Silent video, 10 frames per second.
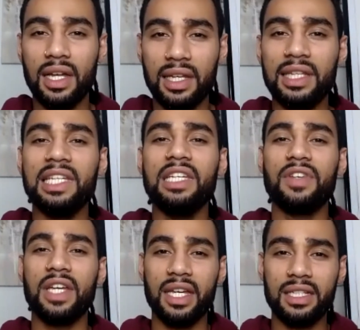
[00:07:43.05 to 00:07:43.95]

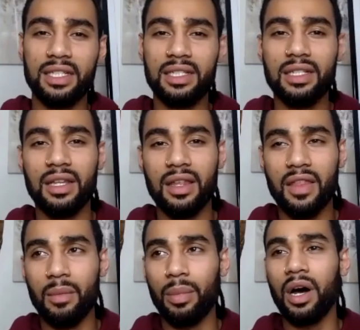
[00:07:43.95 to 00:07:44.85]
alleviate
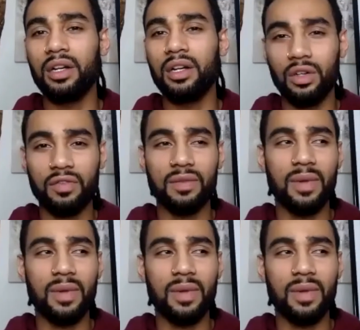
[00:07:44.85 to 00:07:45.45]
the burden of